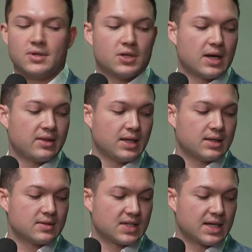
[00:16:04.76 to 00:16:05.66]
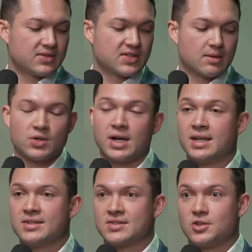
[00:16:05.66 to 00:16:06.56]
I think to kind of
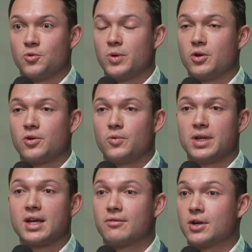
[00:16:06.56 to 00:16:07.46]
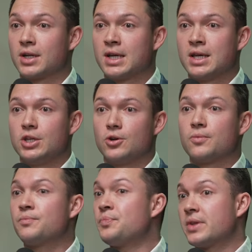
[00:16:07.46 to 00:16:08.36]
summarize, we covered,
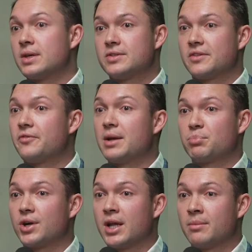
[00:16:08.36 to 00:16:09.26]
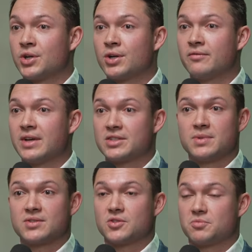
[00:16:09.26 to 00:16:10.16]
defined parameter
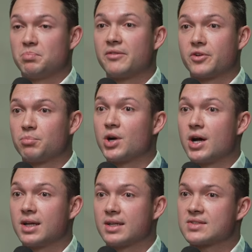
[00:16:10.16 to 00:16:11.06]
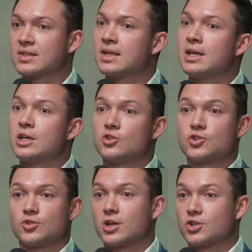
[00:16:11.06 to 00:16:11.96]
investments as buffered products,
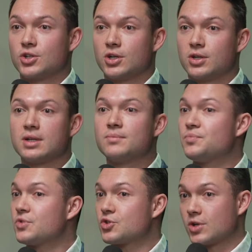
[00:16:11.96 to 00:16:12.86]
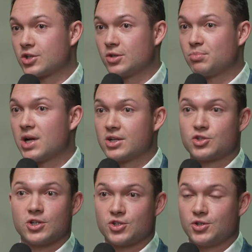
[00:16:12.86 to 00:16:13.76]
structured products,
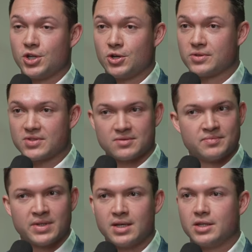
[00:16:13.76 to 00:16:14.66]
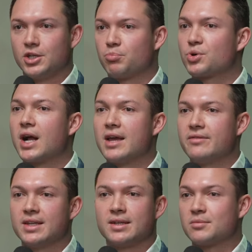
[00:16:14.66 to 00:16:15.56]
structured notes,
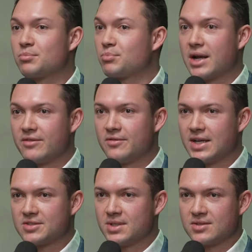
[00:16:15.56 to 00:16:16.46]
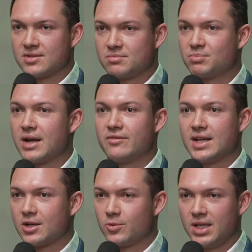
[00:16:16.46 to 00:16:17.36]
private investments, private
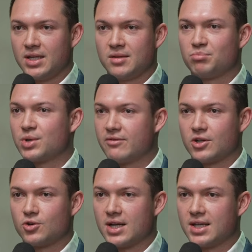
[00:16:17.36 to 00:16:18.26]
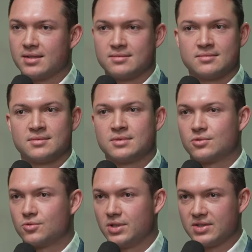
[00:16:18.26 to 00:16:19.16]
equity, private credit,
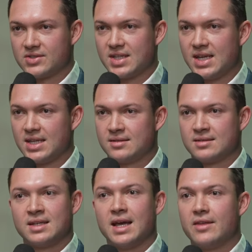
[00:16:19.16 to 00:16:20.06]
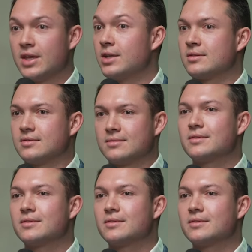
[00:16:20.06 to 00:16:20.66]
real estate, and then